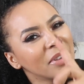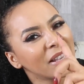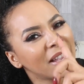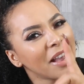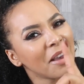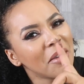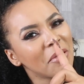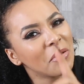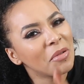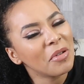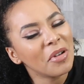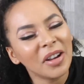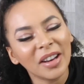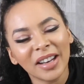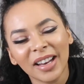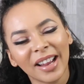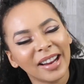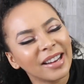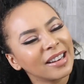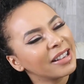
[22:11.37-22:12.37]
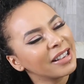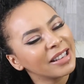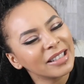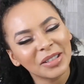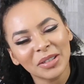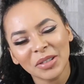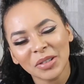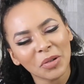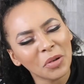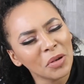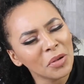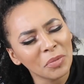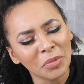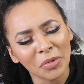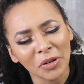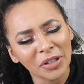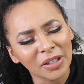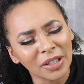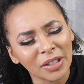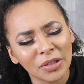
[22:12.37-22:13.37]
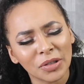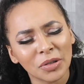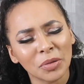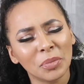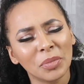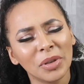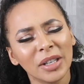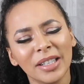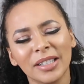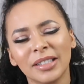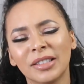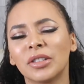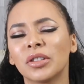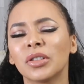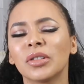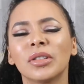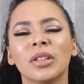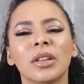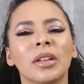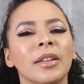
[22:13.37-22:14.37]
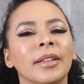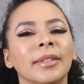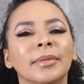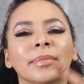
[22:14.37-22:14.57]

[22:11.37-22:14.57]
We got one, and he's so important, so please just